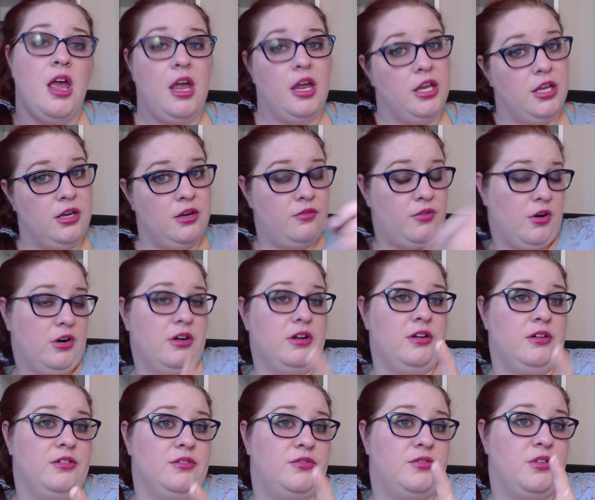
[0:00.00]
You've heard
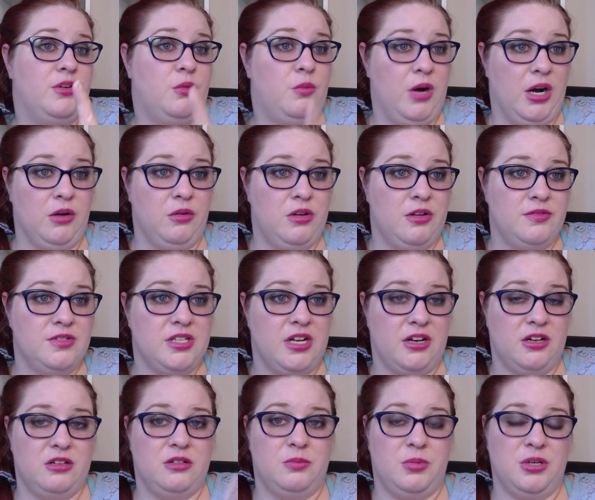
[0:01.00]
of werewolves and
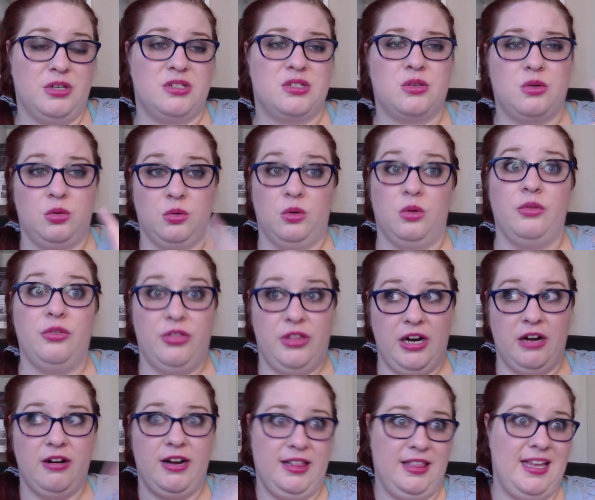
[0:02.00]
other books? Cool.
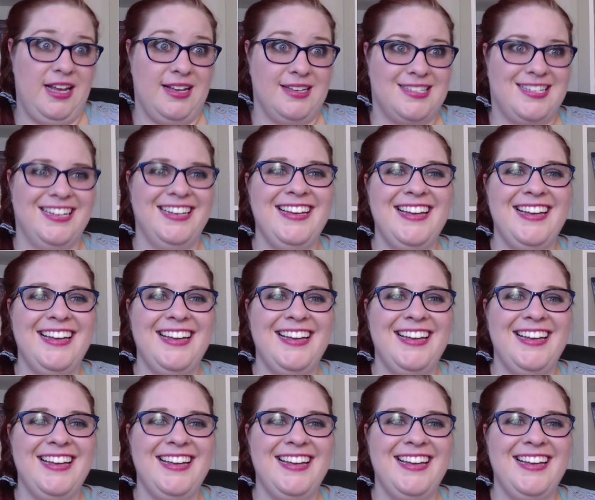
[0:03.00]
They're in these.